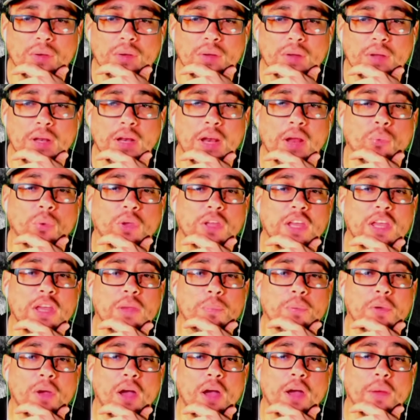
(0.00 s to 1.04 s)
And I will
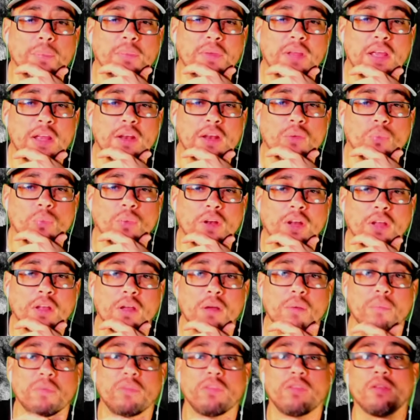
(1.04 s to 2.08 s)
keep it updated when it
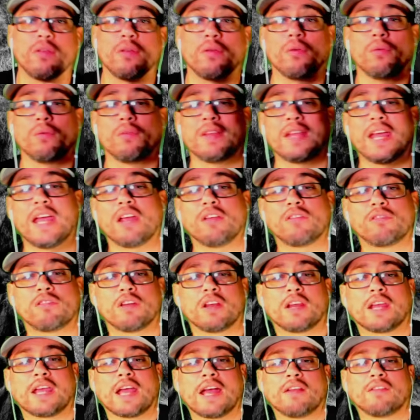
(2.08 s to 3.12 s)
comes to nation
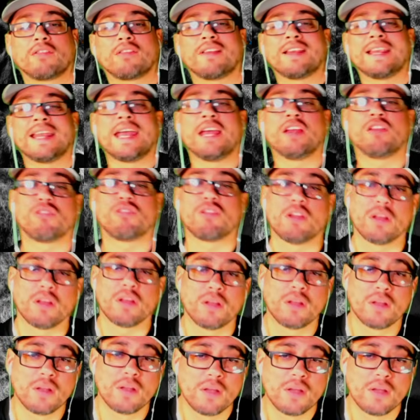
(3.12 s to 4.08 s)
against nation,